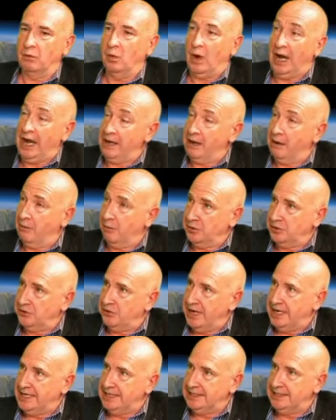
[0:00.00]
why I was
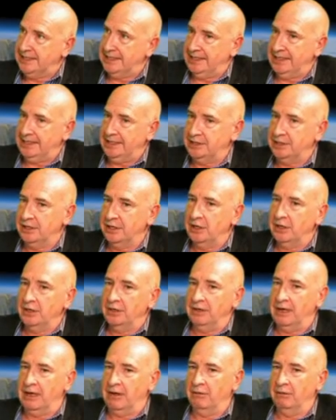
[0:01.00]
raising these.
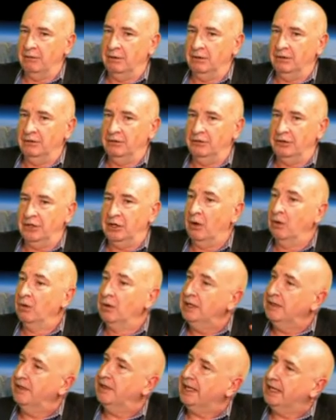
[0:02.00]
Now, the
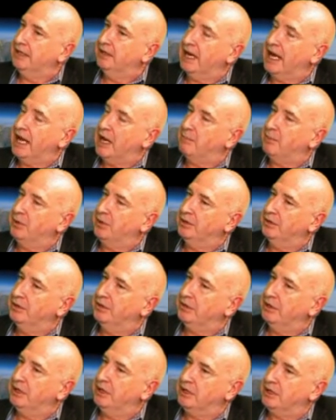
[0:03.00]
only thing that
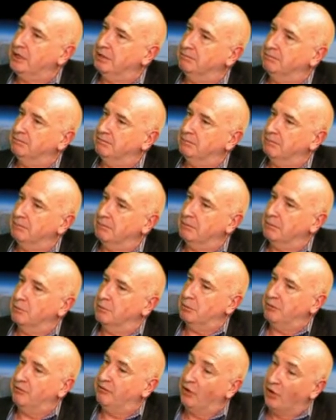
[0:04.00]
happened
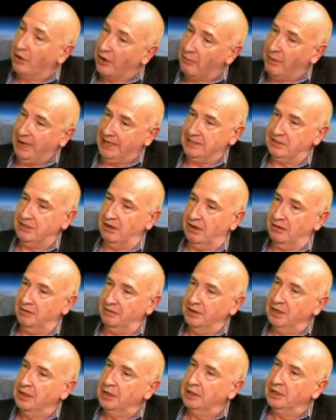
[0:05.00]
before I went
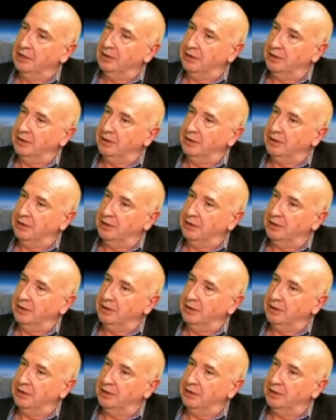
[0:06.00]
off,